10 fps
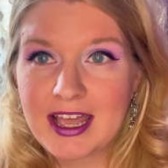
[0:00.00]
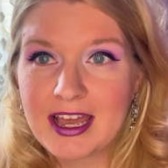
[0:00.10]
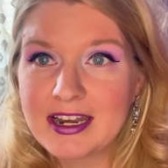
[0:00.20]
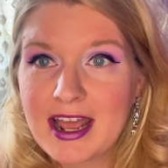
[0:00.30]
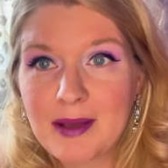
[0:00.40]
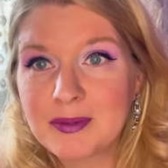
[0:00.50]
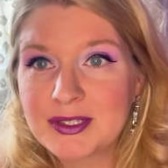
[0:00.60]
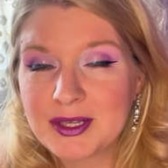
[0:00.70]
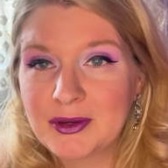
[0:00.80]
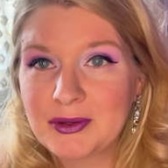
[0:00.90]
an
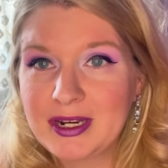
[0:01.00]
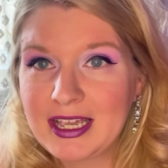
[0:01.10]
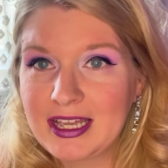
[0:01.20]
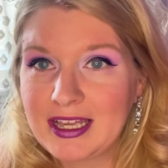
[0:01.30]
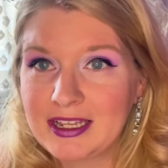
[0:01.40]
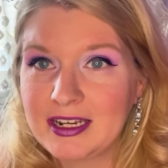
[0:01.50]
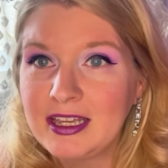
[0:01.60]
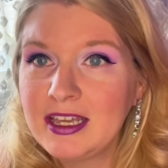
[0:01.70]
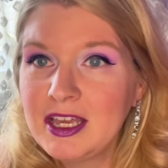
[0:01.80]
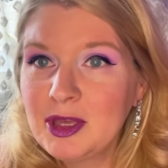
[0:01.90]
episode in,
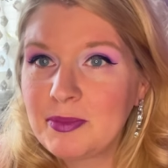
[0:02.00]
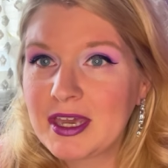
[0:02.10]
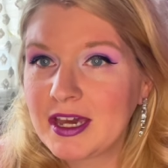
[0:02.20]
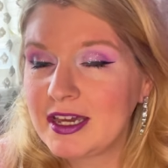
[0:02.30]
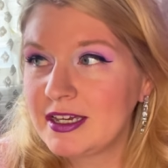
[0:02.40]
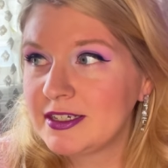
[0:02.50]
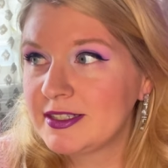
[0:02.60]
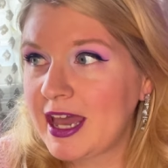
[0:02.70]
because